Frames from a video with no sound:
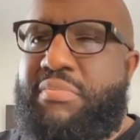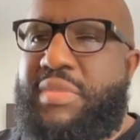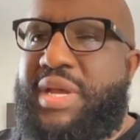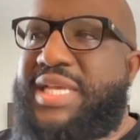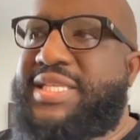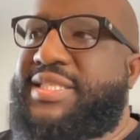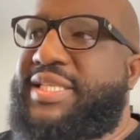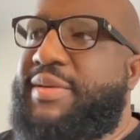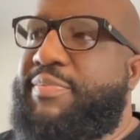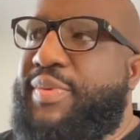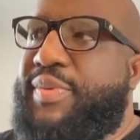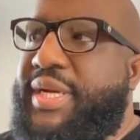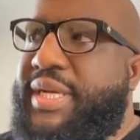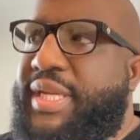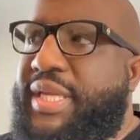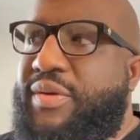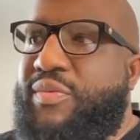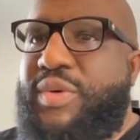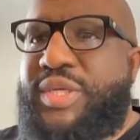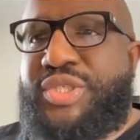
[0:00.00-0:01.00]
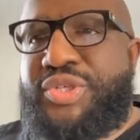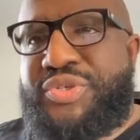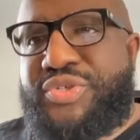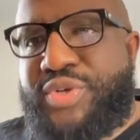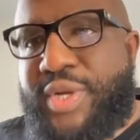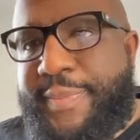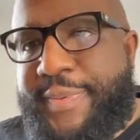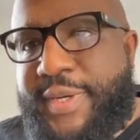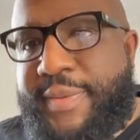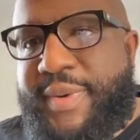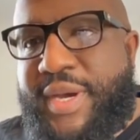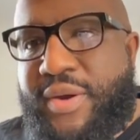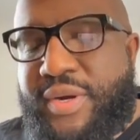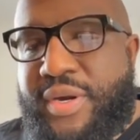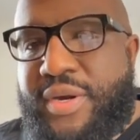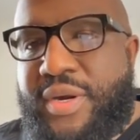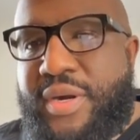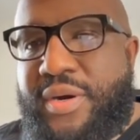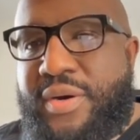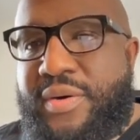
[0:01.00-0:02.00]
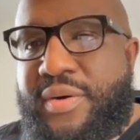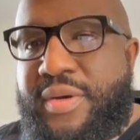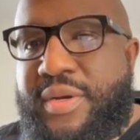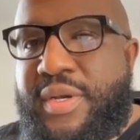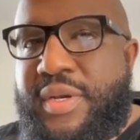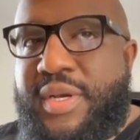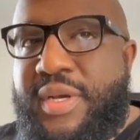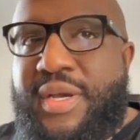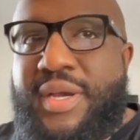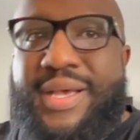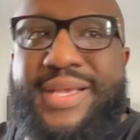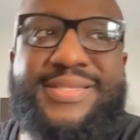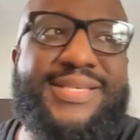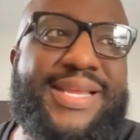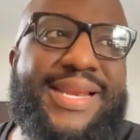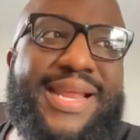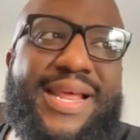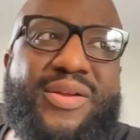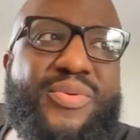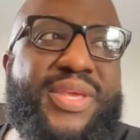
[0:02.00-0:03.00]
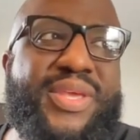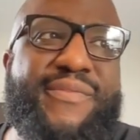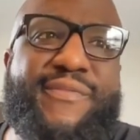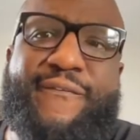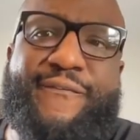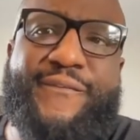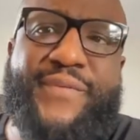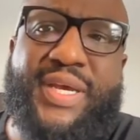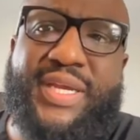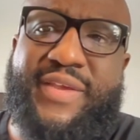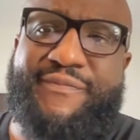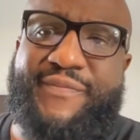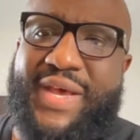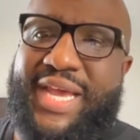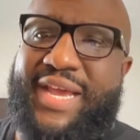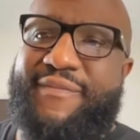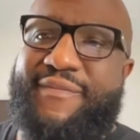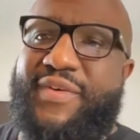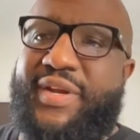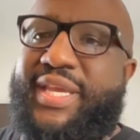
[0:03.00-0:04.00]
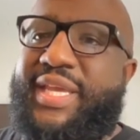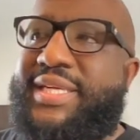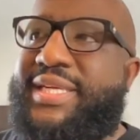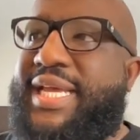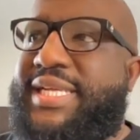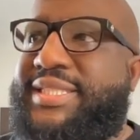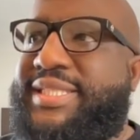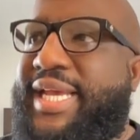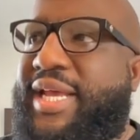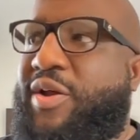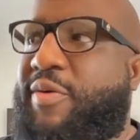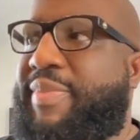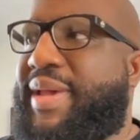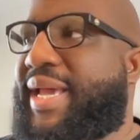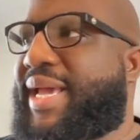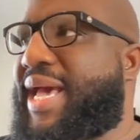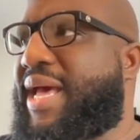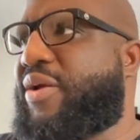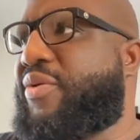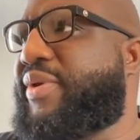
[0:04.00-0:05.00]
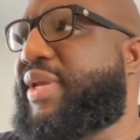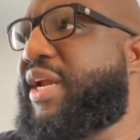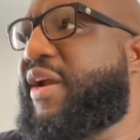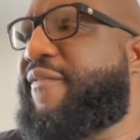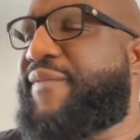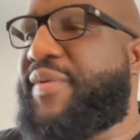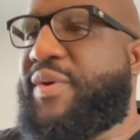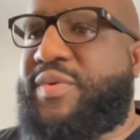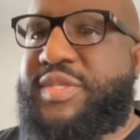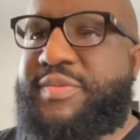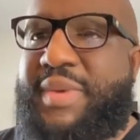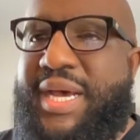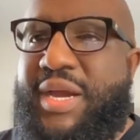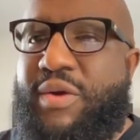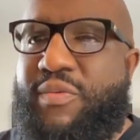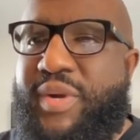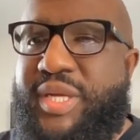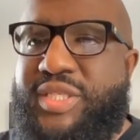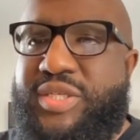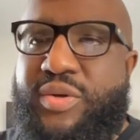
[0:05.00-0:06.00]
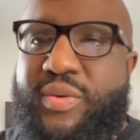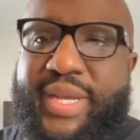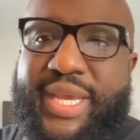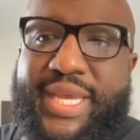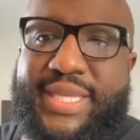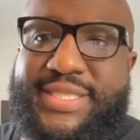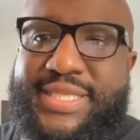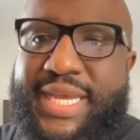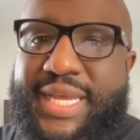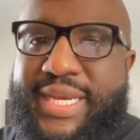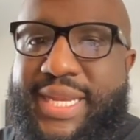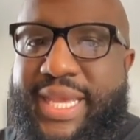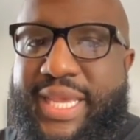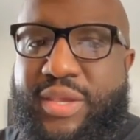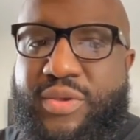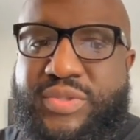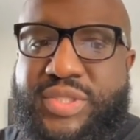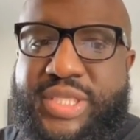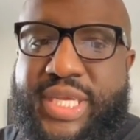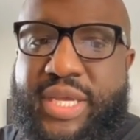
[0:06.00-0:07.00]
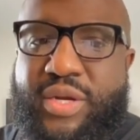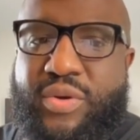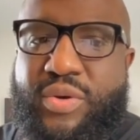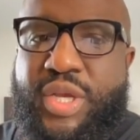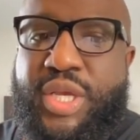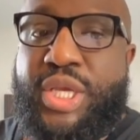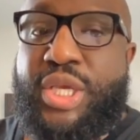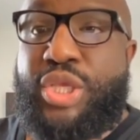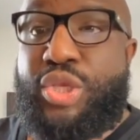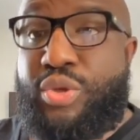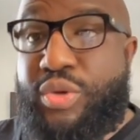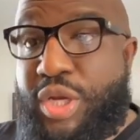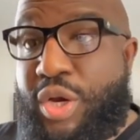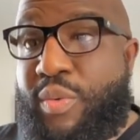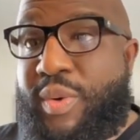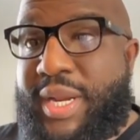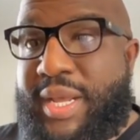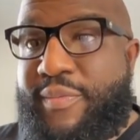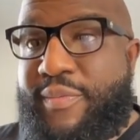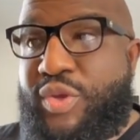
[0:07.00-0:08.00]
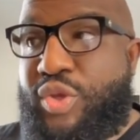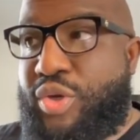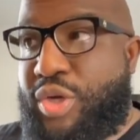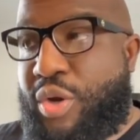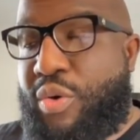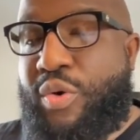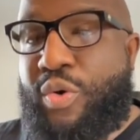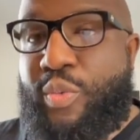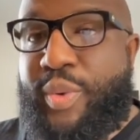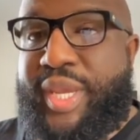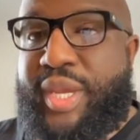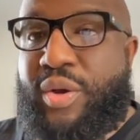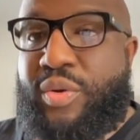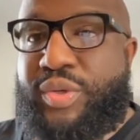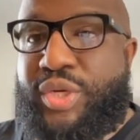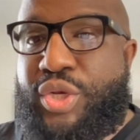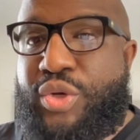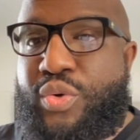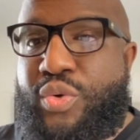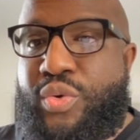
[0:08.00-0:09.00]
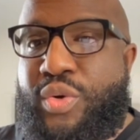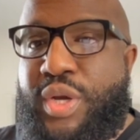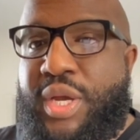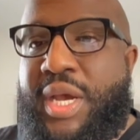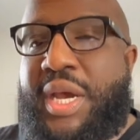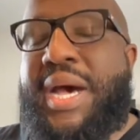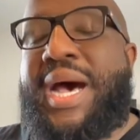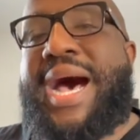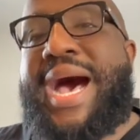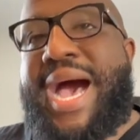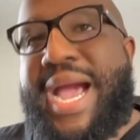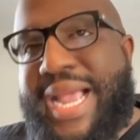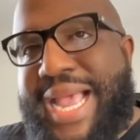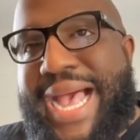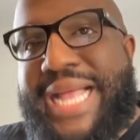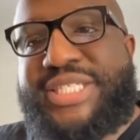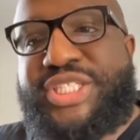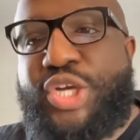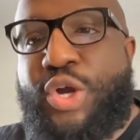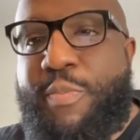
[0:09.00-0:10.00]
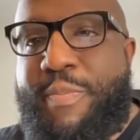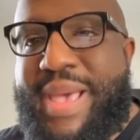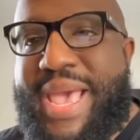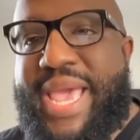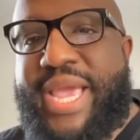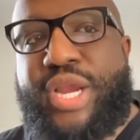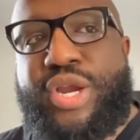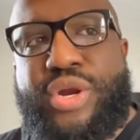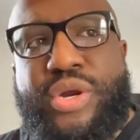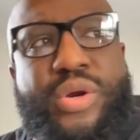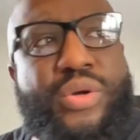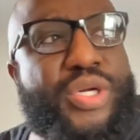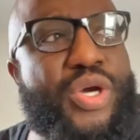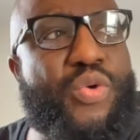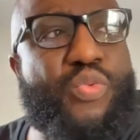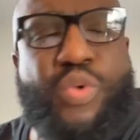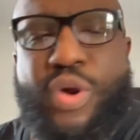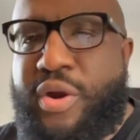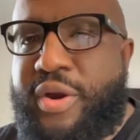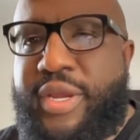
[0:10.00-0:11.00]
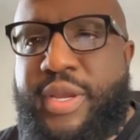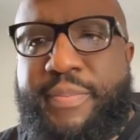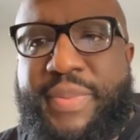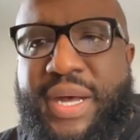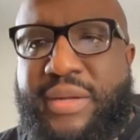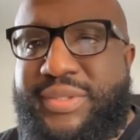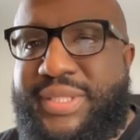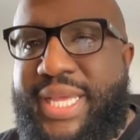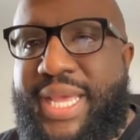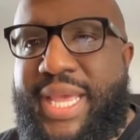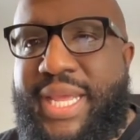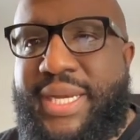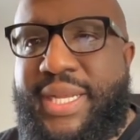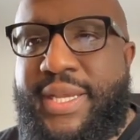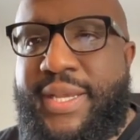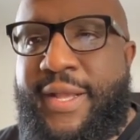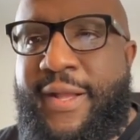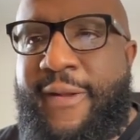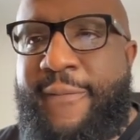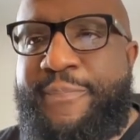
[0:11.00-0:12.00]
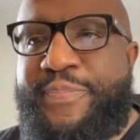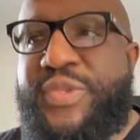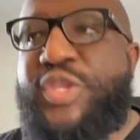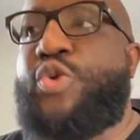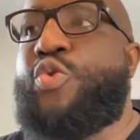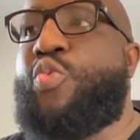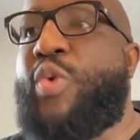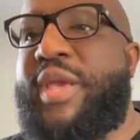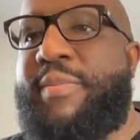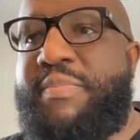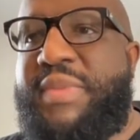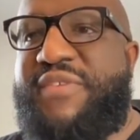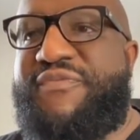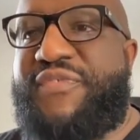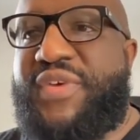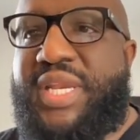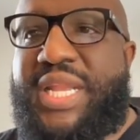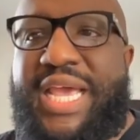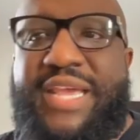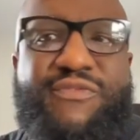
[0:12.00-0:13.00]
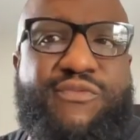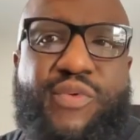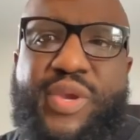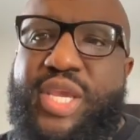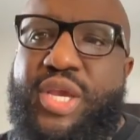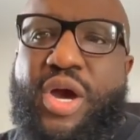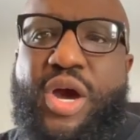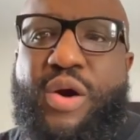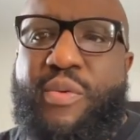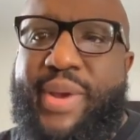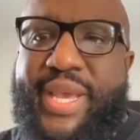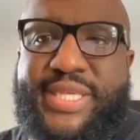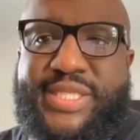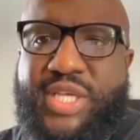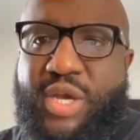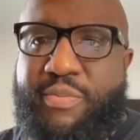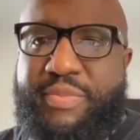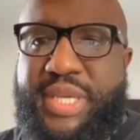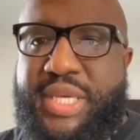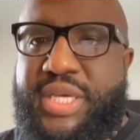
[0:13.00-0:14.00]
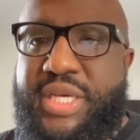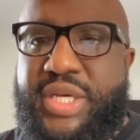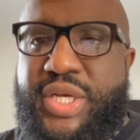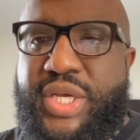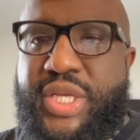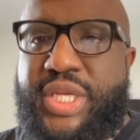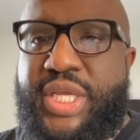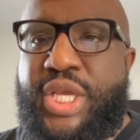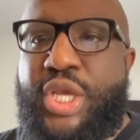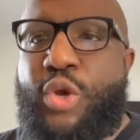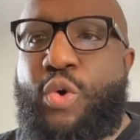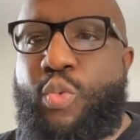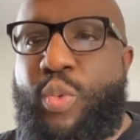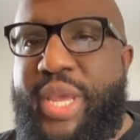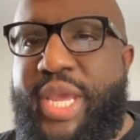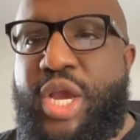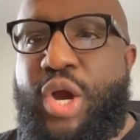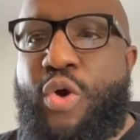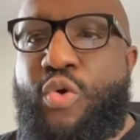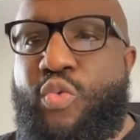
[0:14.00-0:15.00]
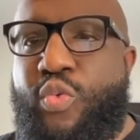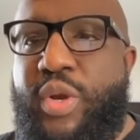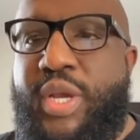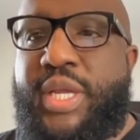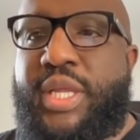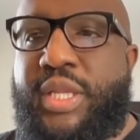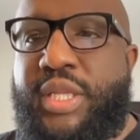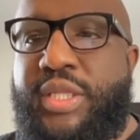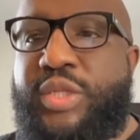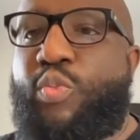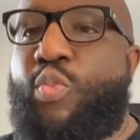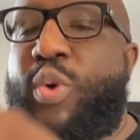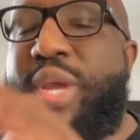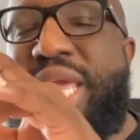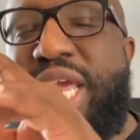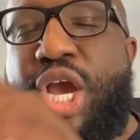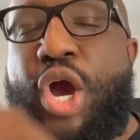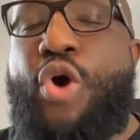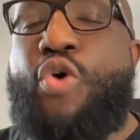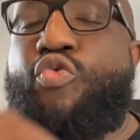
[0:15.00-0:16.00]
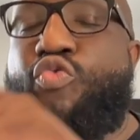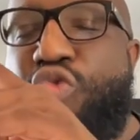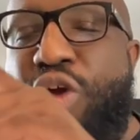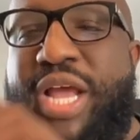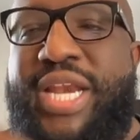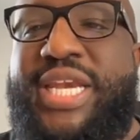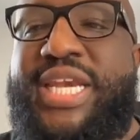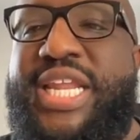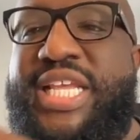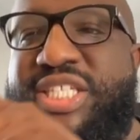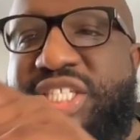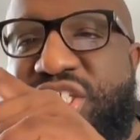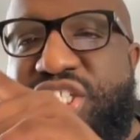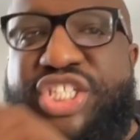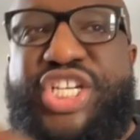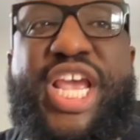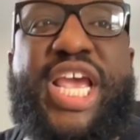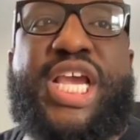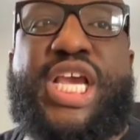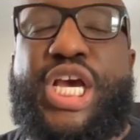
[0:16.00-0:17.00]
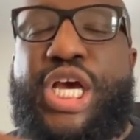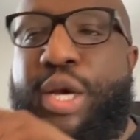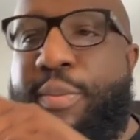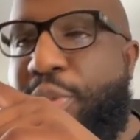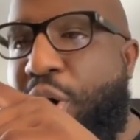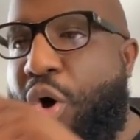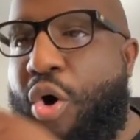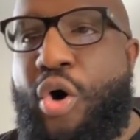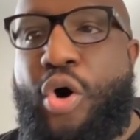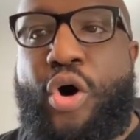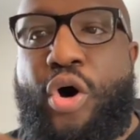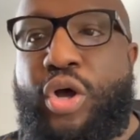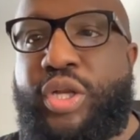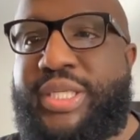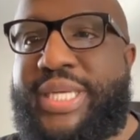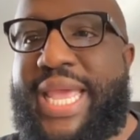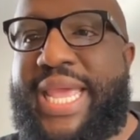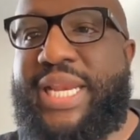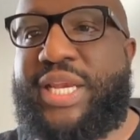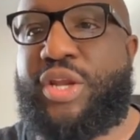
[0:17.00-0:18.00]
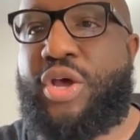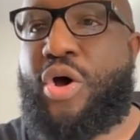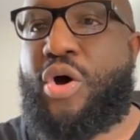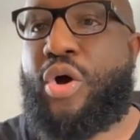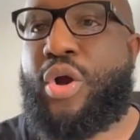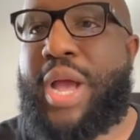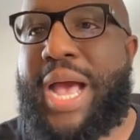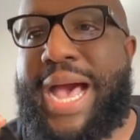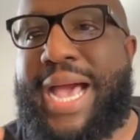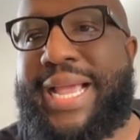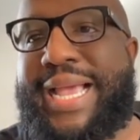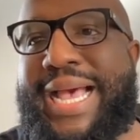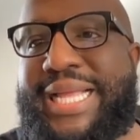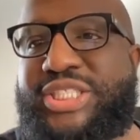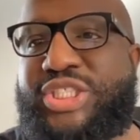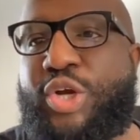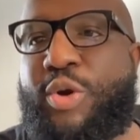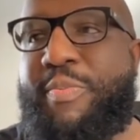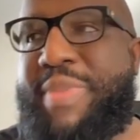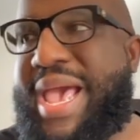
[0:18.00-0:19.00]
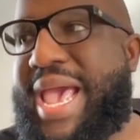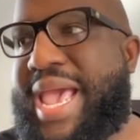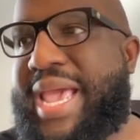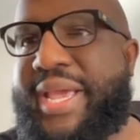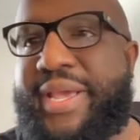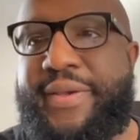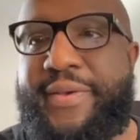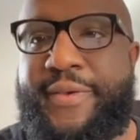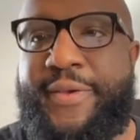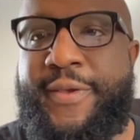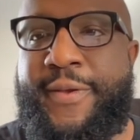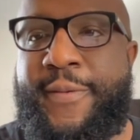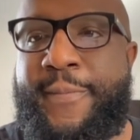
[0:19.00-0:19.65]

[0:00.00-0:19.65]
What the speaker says: I said, Brittany, what you tripping about, girl? I said, I don't give a fuck if I ever get that channel back. I don't care if it was my original Anton Daniels channel. You know what we gonna do? I got your back. Girl, don't worry about that. You with me for life. We always going to be good. We gonna run this checkup all day long. I got your back.